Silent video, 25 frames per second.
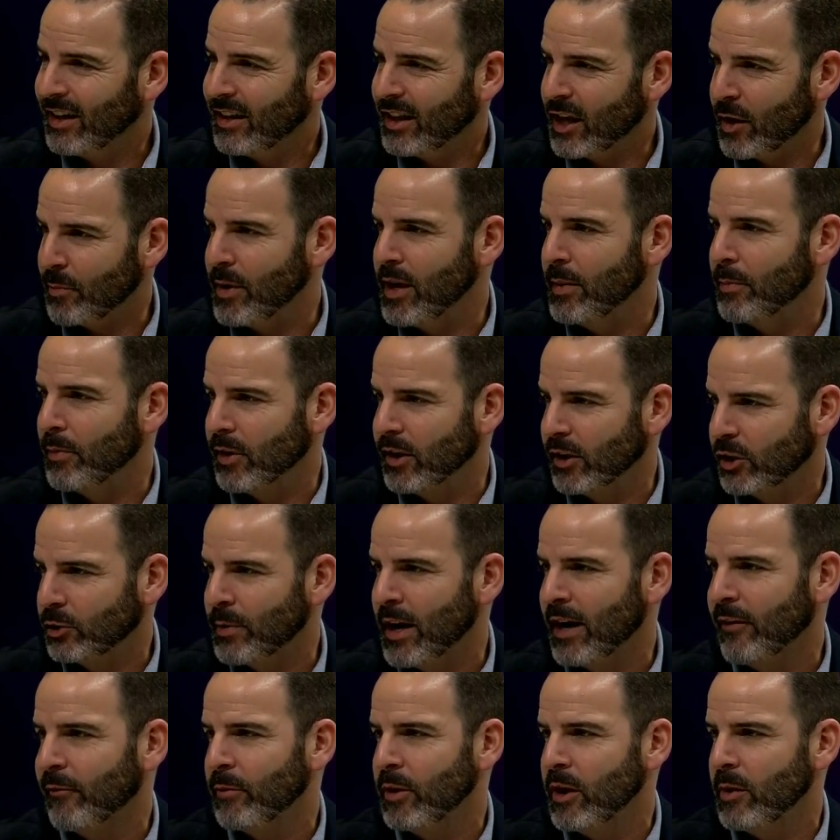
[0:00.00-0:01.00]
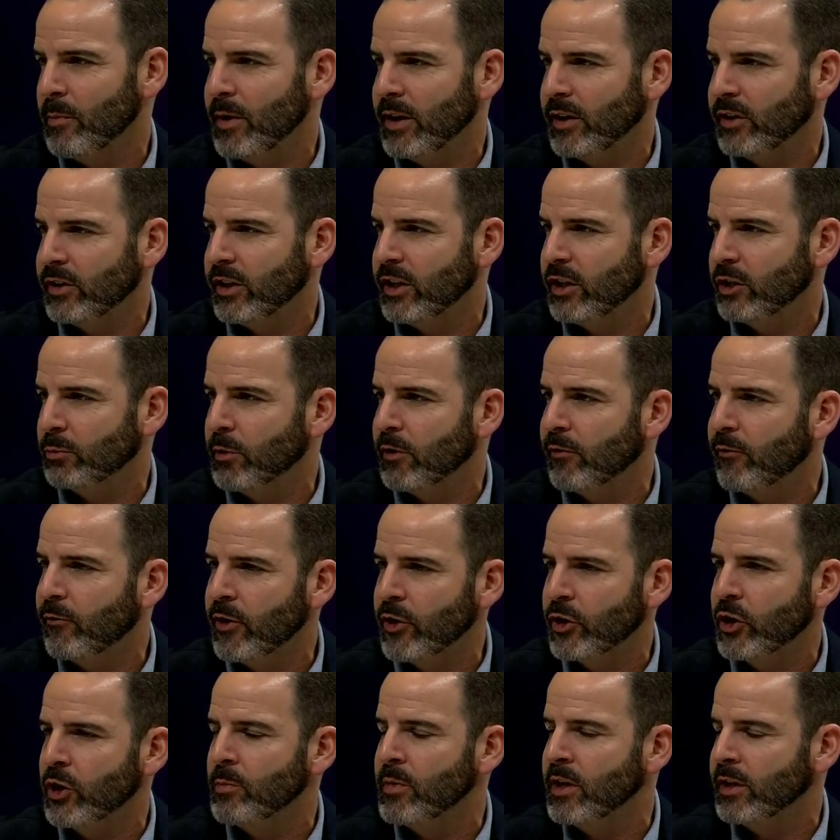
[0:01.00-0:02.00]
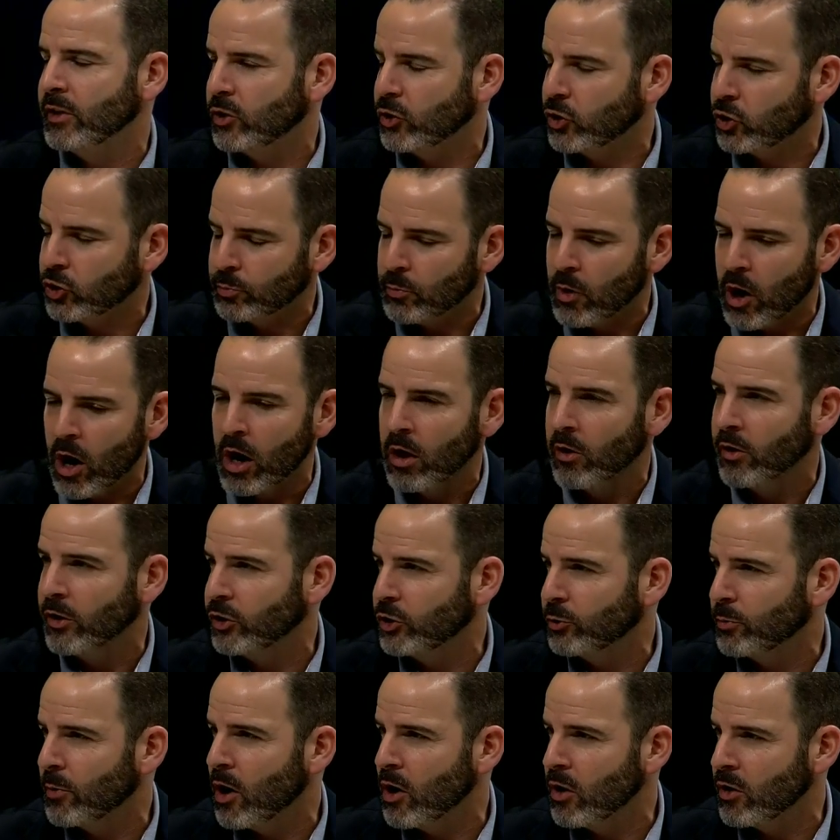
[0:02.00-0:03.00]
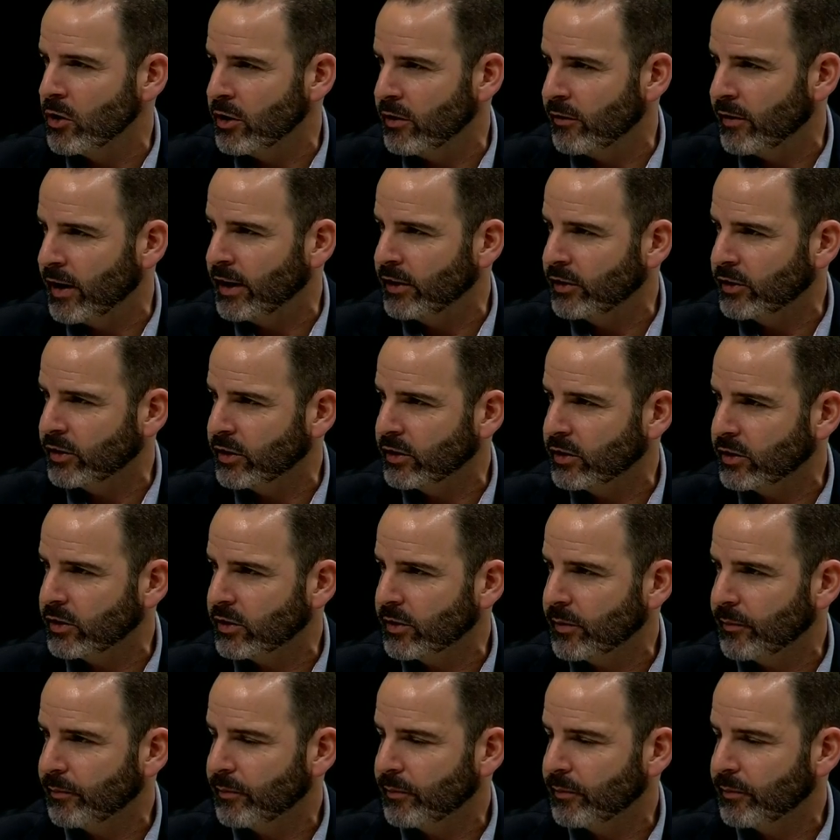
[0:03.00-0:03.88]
that people expect from their PCs, but fit them into smaller and smaller devices.